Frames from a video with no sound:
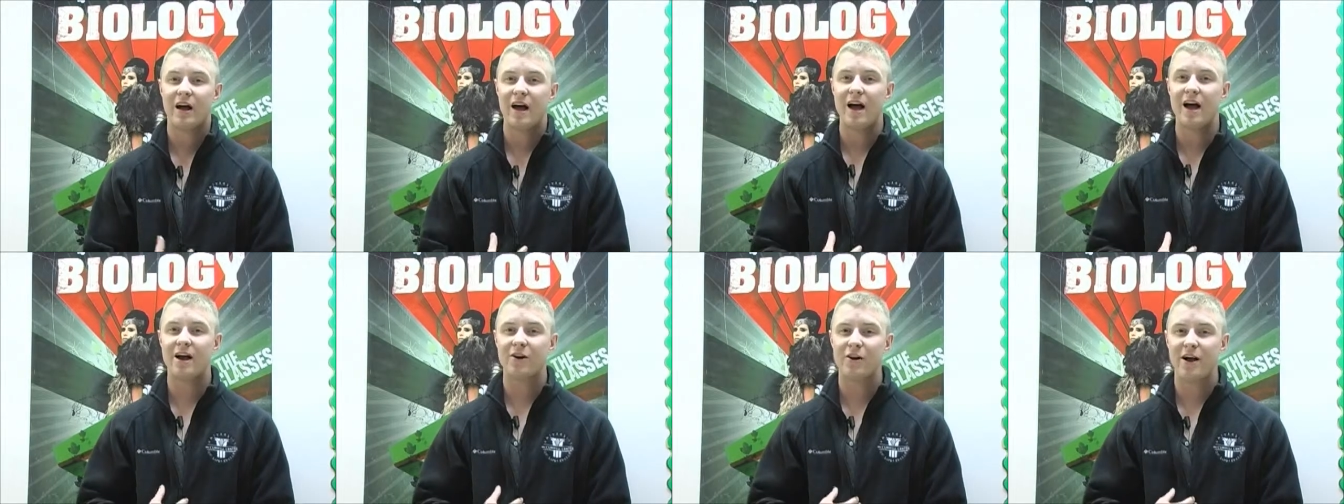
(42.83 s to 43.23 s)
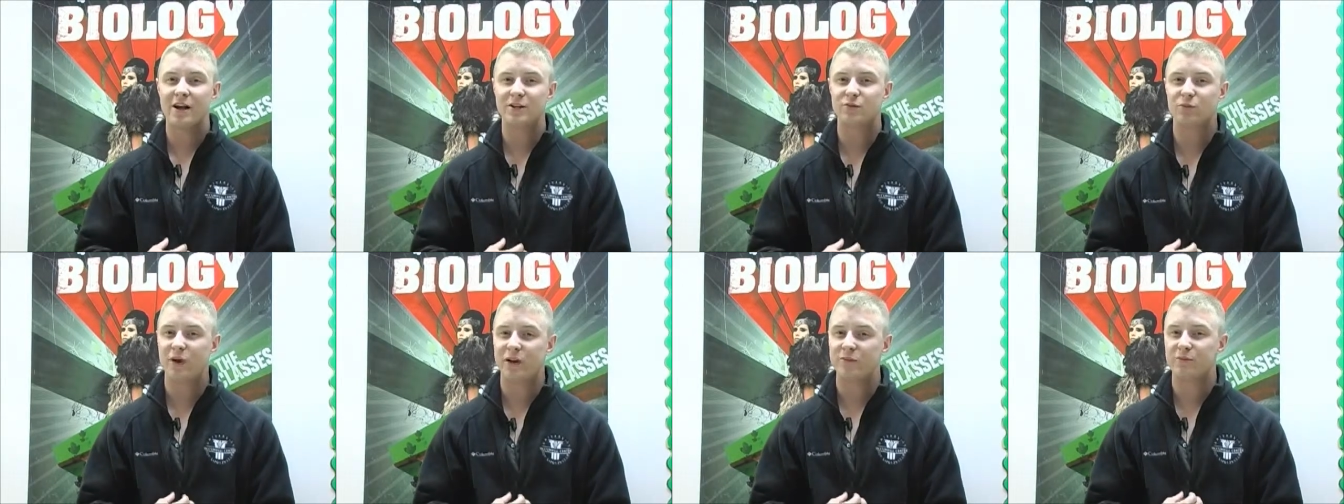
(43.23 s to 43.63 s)
I
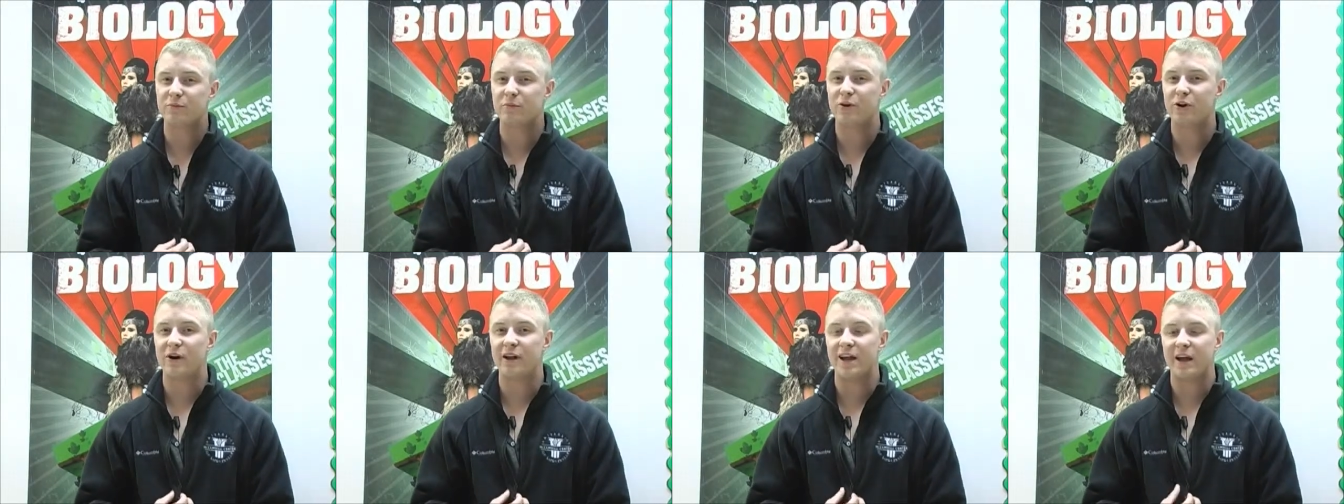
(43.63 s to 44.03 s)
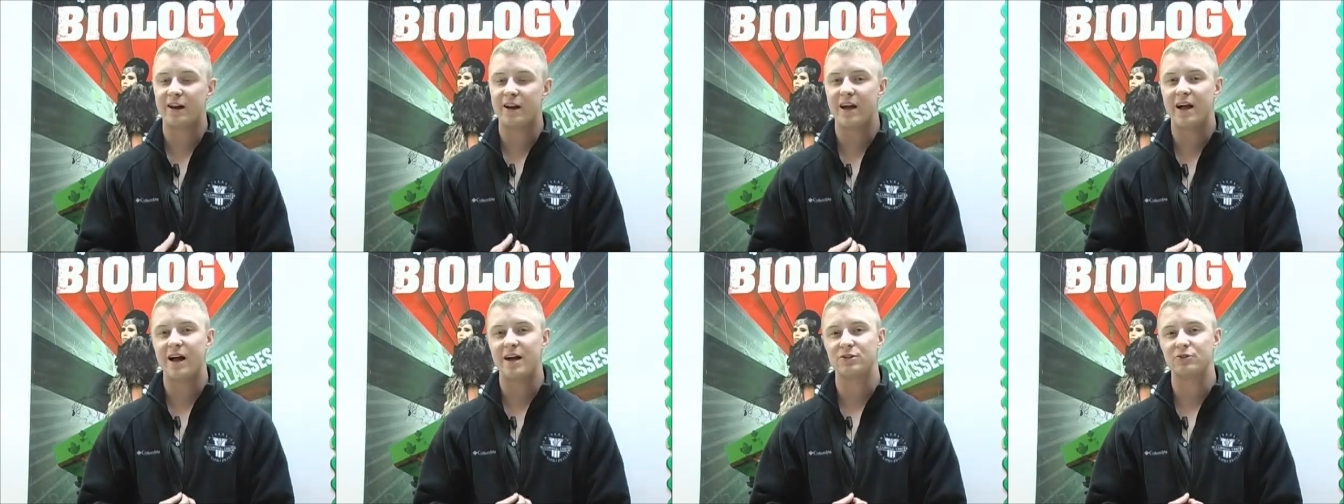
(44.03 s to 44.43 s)
graduated from Green
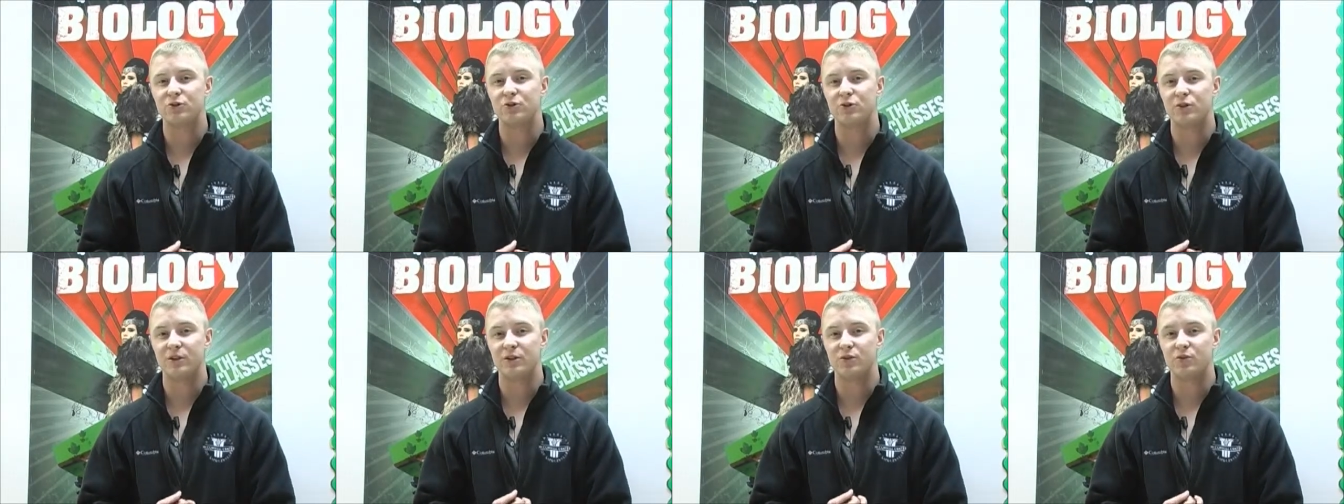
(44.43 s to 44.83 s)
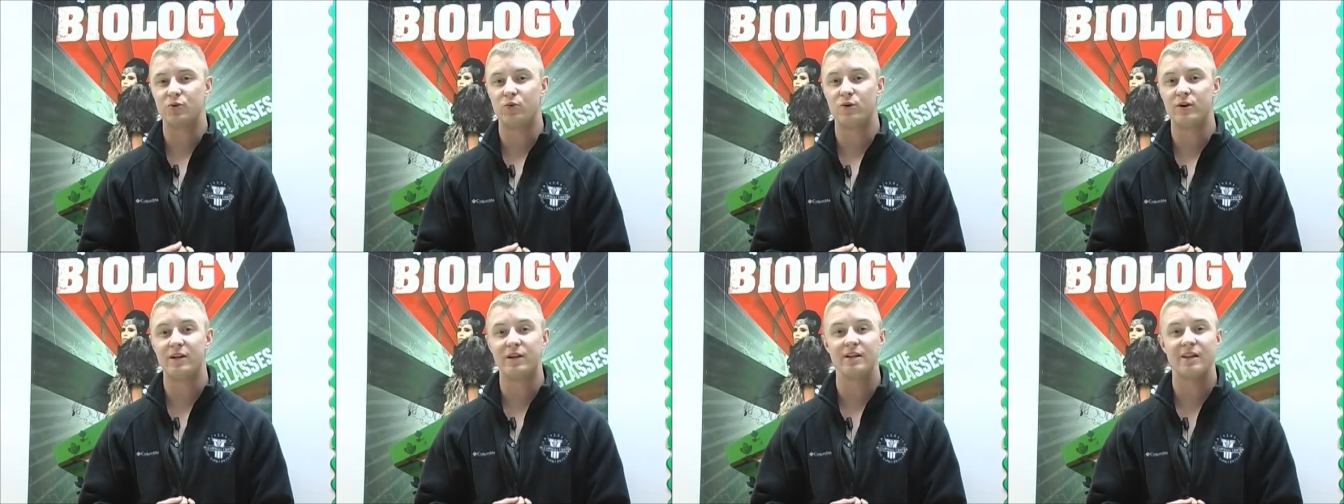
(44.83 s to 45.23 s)
County High School in
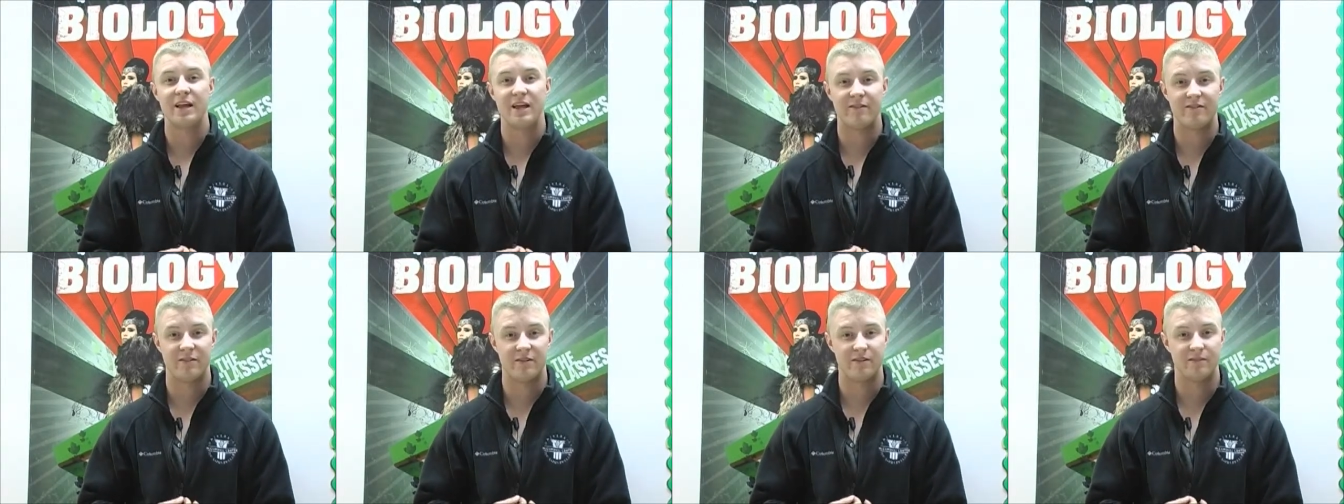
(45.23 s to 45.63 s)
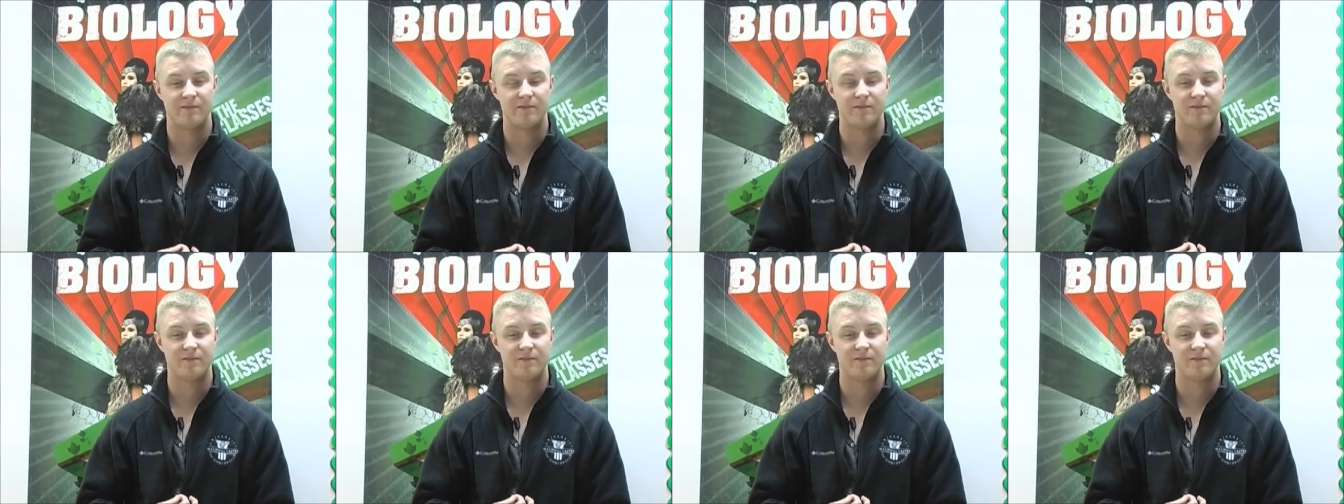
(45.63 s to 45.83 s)
2011,